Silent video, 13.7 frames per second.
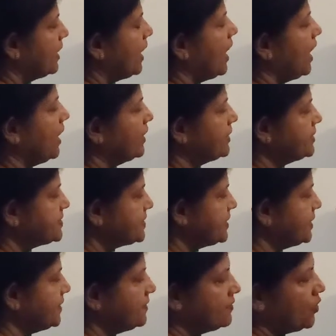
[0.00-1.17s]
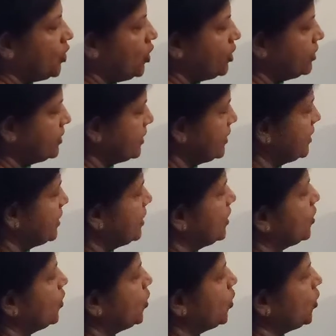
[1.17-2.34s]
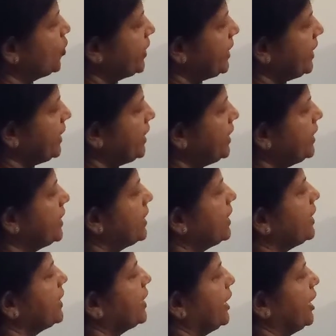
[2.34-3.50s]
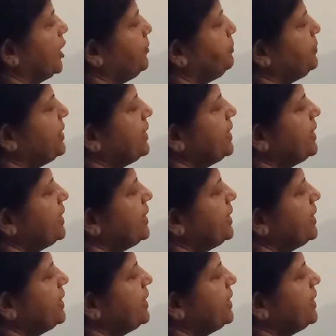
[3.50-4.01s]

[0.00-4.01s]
R is here on OA, AP,